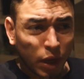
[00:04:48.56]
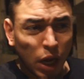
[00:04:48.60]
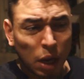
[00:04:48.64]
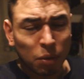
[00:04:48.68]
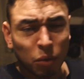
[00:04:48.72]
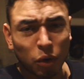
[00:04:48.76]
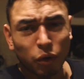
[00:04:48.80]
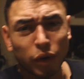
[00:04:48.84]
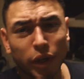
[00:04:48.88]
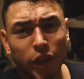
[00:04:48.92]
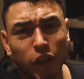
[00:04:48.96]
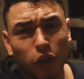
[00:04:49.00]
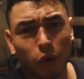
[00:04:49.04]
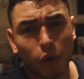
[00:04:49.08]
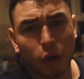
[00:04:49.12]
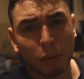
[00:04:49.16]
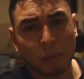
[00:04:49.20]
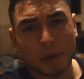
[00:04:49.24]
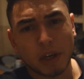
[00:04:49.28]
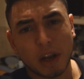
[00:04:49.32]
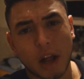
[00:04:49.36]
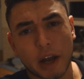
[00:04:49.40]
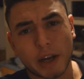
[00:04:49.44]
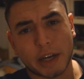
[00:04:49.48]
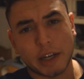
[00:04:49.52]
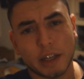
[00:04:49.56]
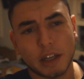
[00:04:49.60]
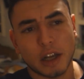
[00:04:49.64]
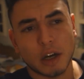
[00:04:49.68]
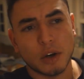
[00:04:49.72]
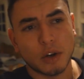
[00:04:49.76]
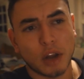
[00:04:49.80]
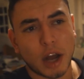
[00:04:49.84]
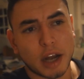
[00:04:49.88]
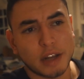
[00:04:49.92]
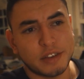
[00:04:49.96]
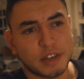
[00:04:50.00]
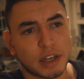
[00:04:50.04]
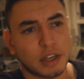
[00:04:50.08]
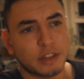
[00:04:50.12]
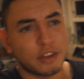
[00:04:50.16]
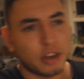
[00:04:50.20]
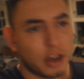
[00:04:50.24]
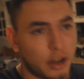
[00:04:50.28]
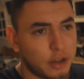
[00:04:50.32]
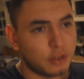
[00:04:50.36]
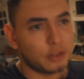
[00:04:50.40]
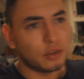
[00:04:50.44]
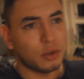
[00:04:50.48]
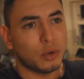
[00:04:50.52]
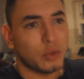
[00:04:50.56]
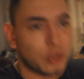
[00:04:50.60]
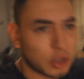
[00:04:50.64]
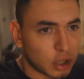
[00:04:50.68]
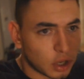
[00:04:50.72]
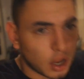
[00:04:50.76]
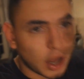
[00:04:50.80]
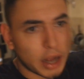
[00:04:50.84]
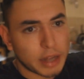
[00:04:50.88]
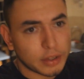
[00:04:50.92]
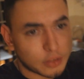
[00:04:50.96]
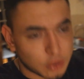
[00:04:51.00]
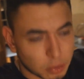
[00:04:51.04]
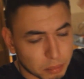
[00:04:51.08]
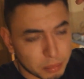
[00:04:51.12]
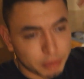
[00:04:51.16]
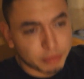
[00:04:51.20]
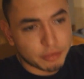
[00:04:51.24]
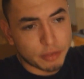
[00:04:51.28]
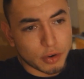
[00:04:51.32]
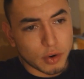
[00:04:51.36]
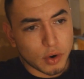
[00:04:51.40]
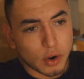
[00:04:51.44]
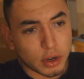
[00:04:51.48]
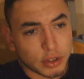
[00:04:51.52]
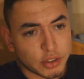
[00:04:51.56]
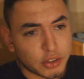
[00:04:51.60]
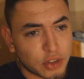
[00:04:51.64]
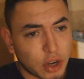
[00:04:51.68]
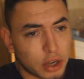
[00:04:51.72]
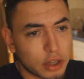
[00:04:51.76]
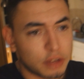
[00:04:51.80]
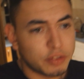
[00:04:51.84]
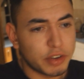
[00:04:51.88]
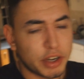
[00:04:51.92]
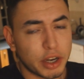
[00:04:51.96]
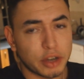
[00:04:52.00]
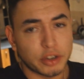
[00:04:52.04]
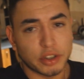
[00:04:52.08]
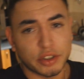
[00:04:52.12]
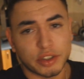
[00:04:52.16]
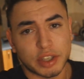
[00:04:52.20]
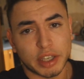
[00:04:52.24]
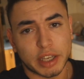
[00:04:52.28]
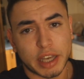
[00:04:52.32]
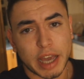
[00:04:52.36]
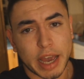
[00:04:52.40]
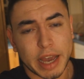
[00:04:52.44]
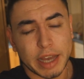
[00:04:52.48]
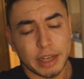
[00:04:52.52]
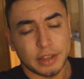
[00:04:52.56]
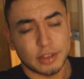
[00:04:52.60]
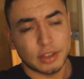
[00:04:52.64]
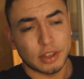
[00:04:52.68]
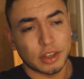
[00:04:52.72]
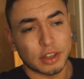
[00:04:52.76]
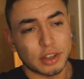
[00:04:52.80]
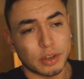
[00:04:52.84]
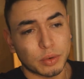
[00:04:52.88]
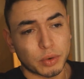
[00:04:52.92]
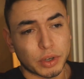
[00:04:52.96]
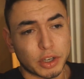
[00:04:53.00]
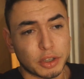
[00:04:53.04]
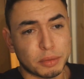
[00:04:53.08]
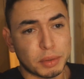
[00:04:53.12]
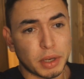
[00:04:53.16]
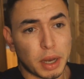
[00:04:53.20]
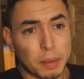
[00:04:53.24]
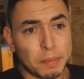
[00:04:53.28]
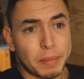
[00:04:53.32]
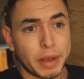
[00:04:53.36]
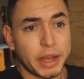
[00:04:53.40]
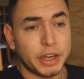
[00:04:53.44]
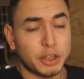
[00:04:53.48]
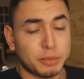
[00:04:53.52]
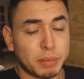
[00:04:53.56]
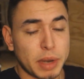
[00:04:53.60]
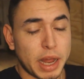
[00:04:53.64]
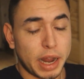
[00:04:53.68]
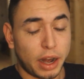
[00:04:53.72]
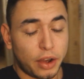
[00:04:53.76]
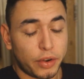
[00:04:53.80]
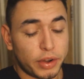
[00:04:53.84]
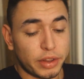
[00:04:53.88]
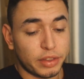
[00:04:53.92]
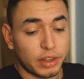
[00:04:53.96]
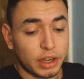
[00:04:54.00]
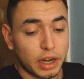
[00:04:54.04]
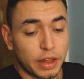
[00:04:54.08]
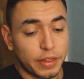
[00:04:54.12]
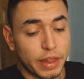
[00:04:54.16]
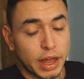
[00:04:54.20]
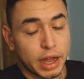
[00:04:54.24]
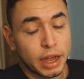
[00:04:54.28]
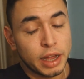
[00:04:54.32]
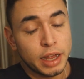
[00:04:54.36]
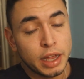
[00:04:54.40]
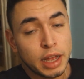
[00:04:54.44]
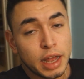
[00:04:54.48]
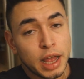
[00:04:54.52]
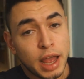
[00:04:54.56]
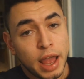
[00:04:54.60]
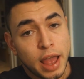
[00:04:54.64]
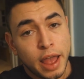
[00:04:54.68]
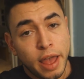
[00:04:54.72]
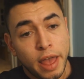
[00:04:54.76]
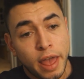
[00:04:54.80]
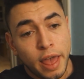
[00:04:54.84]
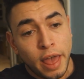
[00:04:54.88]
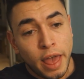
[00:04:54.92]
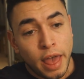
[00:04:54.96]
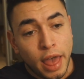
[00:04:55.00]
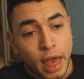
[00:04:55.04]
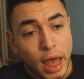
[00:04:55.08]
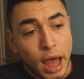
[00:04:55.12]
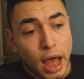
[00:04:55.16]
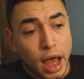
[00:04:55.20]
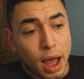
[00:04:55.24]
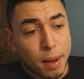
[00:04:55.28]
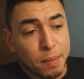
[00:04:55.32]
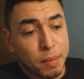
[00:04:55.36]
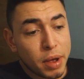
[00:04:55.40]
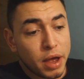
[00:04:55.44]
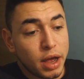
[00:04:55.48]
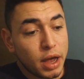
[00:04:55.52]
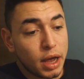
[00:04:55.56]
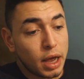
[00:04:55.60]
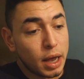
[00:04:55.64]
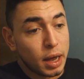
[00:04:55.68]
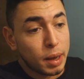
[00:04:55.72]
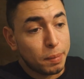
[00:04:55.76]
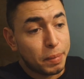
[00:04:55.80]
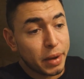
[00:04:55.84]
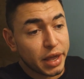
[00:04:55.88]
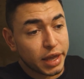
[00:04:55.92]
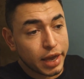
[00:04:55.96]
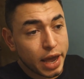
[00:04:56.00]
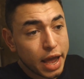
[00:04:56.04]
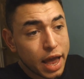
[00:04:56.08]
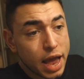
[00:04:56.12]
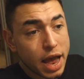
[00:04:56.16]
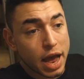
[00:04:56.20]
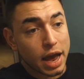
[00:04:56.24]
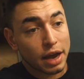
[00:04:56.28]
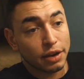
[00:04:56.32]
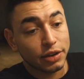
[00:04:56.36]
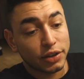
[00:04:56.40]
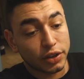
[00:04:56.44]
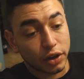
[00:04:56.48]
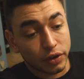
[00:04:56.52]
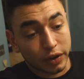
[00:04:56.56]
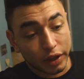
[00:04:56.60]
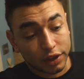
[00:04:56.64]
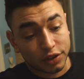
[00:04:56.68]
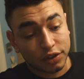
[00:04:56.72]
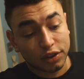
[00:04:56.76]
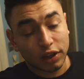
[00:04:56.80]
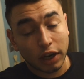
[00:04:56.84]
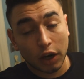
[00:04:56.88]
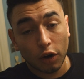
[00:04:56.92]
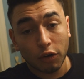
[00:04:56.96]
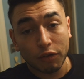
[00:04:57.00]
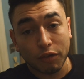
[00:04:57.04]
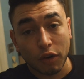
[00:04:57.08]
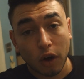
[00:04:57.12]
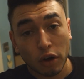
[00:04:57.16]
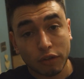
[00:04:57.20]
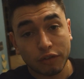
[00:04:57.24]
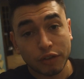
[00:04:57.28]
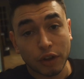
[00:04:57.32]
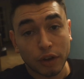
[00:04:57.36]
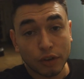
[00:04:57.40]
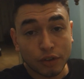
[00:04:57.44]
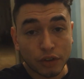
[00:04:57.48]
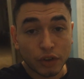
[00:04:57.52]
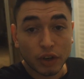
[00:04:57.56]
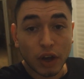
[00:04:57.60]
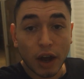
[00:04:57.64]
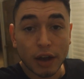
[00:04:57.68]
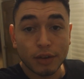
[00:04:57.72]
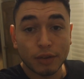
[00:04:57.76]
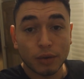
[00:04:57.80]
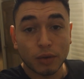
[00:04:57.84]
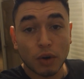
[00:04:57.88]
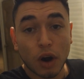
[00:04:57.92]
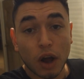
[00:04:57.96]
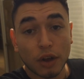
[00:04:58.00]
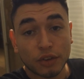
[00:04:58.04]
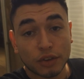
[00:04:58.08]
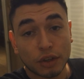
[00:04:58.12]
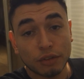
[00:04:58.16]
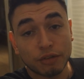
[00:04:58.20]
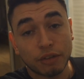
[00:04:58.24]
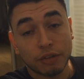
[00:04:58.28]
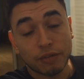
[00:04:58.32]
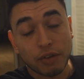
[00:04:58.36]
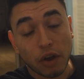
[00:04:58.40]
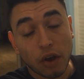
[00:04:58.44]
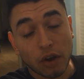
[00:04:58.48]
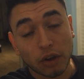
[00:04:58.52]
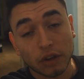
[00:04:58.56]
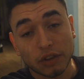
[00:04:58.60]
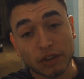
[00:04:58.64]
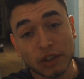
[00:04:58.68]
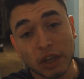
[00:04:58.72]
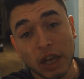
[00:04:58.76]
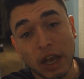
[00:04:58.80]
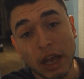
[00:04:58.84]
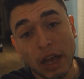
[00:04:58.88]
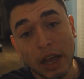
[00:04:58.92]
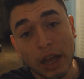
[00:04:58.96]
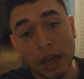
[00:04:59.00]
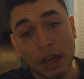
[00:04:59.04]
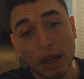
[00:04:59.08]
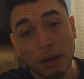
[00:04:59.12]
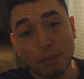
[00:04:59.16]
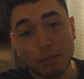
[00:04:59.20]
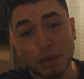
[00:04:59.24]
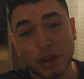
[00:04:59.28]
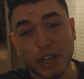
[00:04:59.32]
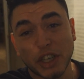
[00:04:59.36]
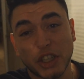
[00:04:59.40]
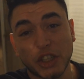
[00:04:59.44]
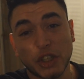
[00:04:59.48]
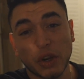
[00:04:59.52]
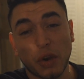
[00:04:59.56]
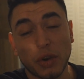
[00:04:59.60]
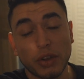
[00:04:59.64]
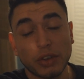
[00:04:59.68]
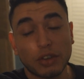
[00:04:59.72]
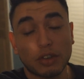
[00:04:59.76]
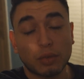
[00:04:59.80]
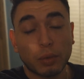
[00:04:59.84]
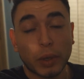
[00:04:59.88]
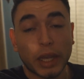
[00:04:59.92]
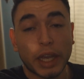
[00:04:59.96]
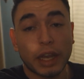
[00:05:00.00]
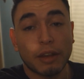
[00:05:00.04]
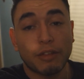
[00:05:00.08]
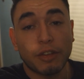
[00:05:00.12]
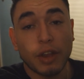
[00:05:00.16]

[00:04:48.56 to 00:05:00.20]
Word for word: I'm not really sure what it'd be like in low lighting. I turned all the lights on before I started the video just in case, because I didn't want it to be like pitch black or anything like that. Um, but yeah, so this is a little vlog for those of you guys who are asking for vlogs. Pretty short and sweet.